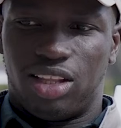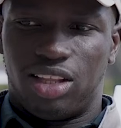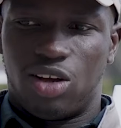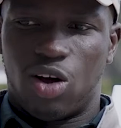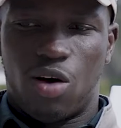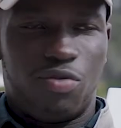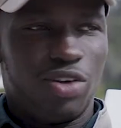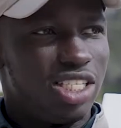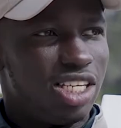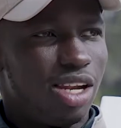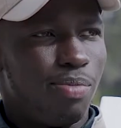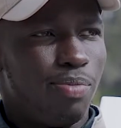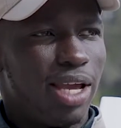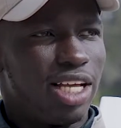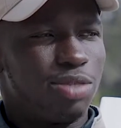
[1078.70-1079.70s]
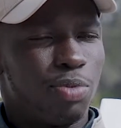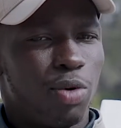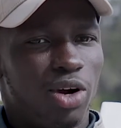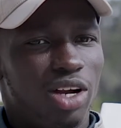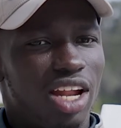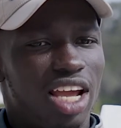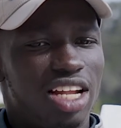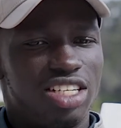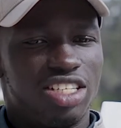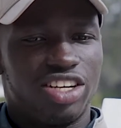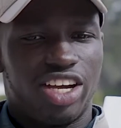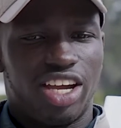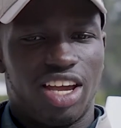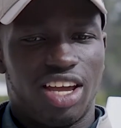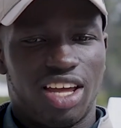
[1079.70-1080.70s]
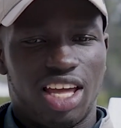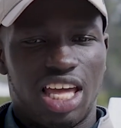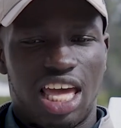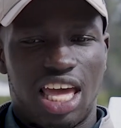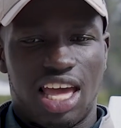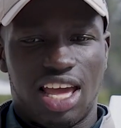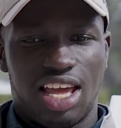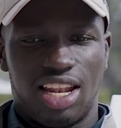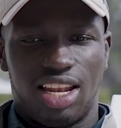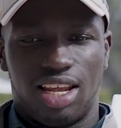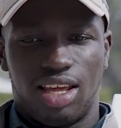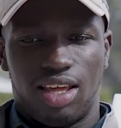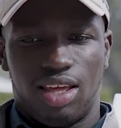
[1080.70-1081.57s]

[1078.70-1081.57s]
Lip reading: golf isn't a big sport in Nigeria, and